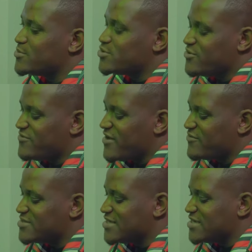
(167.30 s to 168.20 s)
Top two
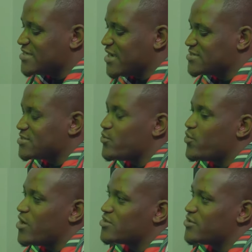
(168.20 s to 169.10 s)
favorite DJs in the
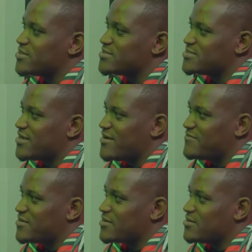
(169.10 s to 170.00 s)
world or in South
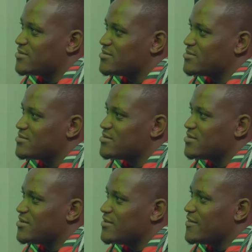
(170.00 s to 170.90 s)
Africa? Anyone,
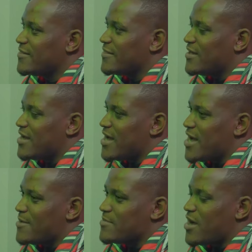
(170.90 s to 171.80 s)
my nigga.
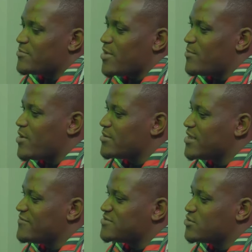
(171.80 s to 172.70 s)
Um, I, I
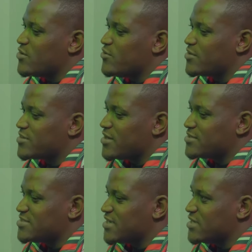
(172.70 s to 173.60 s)
probably have to go with
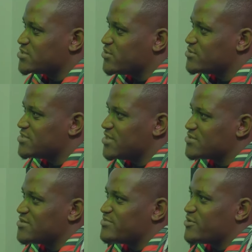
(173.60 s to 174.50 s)
uh, Tiesto.
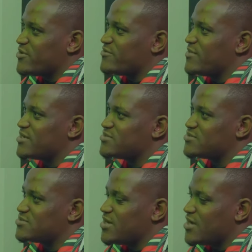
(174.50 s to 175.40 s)
Tiesto's been okay. one of my
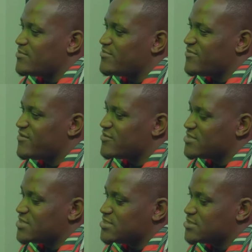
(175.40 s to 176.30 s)
um,
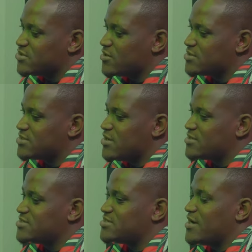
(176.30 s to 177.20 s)
favorite DJs, not
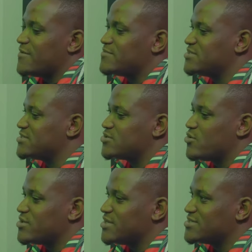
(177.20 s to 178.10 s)
not um, just
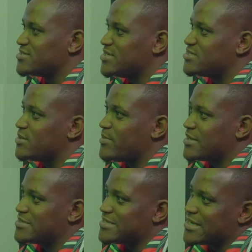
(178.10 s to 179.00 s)
only as a DJ, yeah.
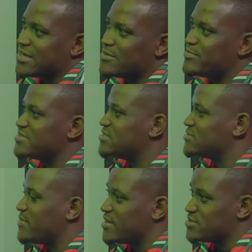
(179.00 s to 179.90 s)
but as like a
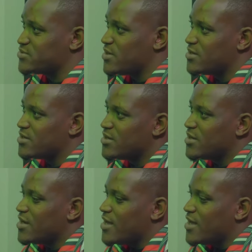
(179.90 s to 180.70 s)
businessman as well. Yeah.